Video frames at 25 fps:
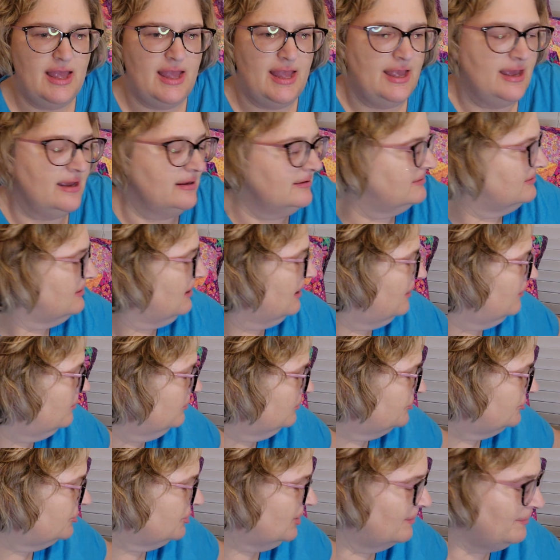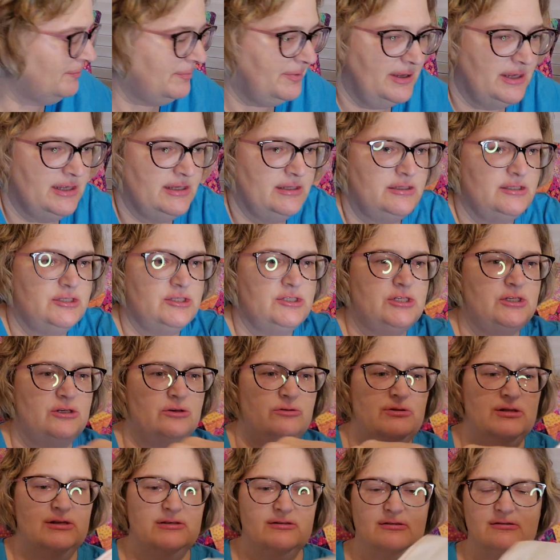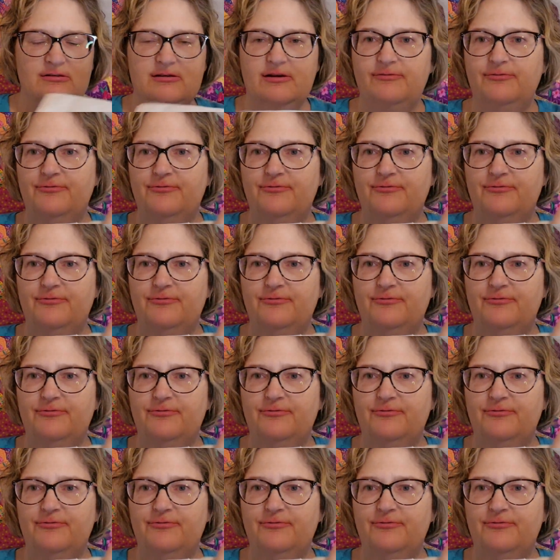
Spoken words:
And I will jump into, this is a